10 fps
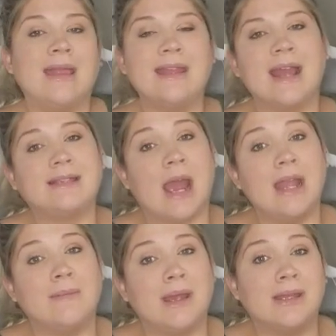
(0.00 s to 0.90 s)
The next
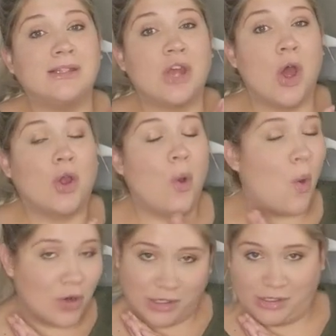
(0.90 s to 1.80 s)
item is
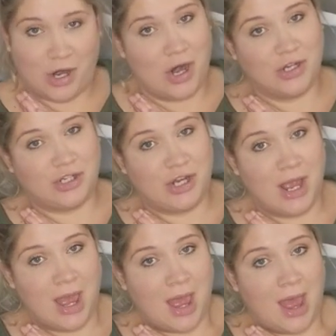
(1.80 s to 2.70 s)
cornstarch.
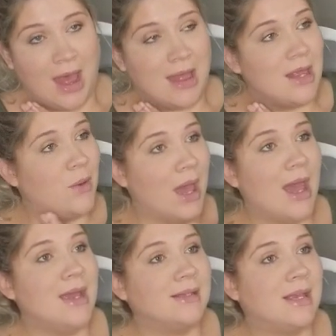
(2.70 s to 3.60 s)
You
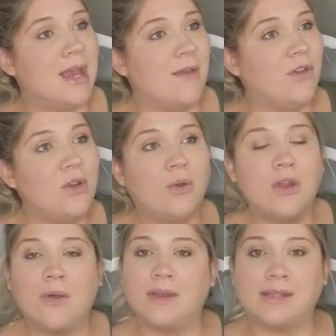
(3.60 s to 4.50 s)
guys, if you don't
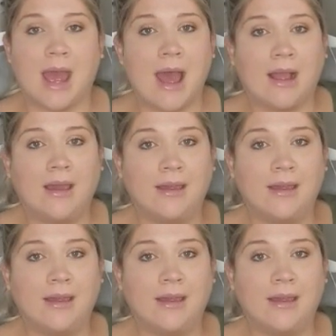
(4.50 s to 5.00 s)
know this hack,